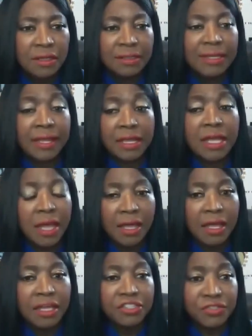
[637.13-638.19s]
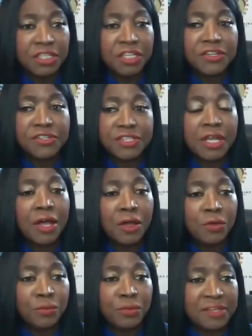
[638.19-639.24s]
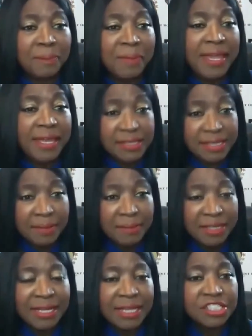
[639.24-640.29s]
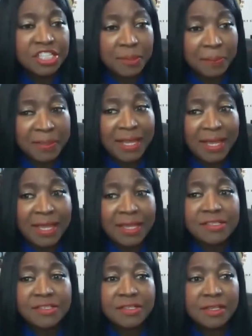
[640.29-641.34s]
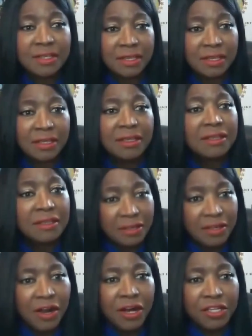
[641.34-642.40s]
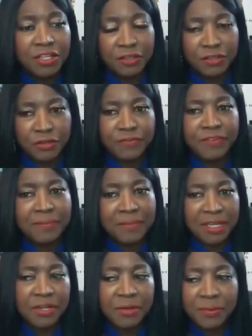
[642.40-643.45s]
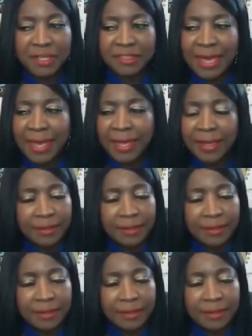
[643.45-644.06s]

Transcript: Like 100 years ago with the pandemic that took place. Are you familiar with that?